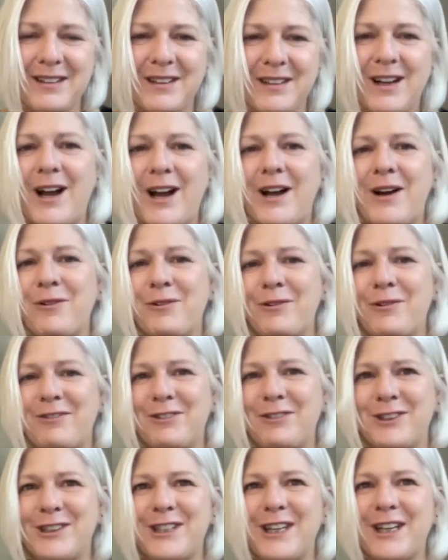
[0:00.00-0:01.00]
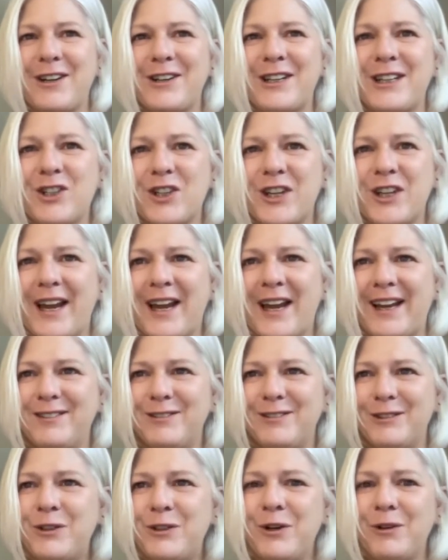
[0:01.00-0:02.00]
Reverend Terry Shea.
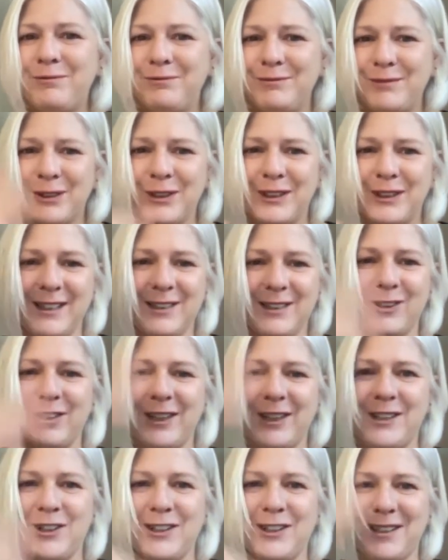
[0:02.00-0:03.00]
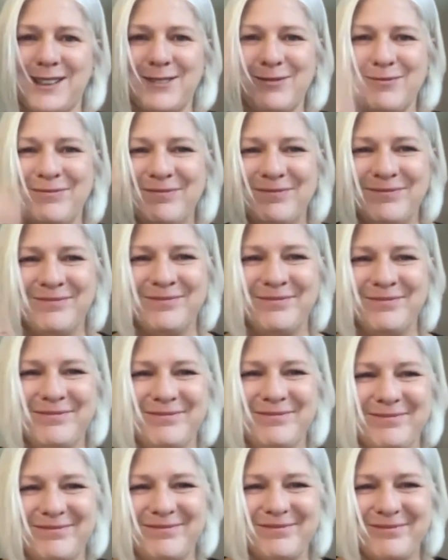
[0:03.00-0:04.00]
Oh, goodness gracious.
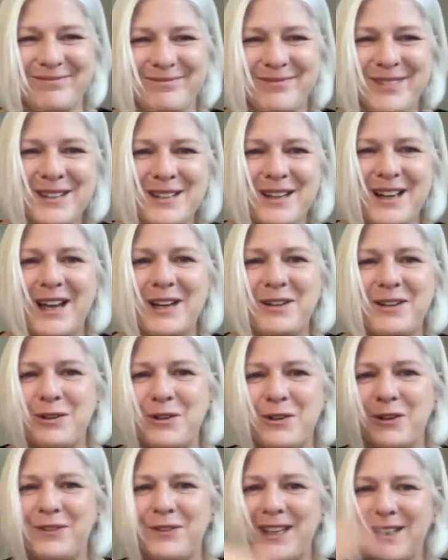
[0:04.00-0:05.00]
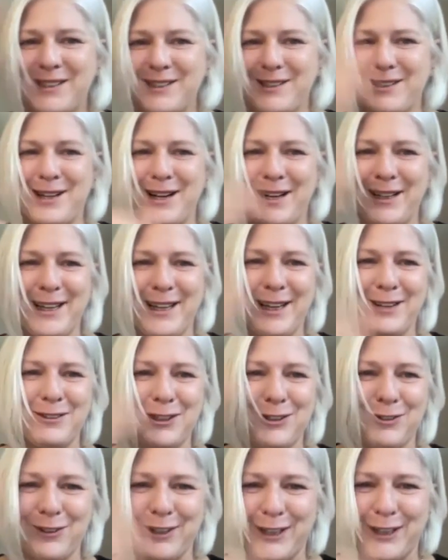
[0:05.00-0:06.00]
I don't know if that's a sign
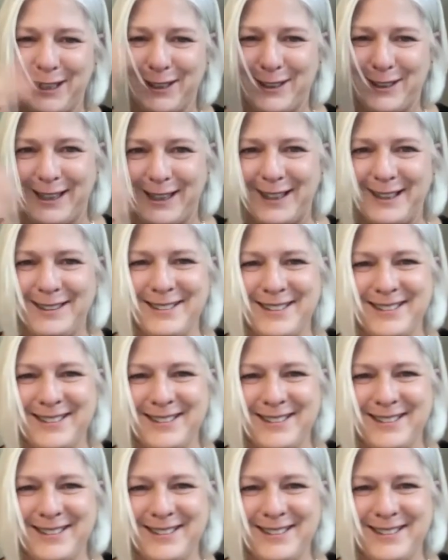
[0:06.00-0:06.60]
language for anything.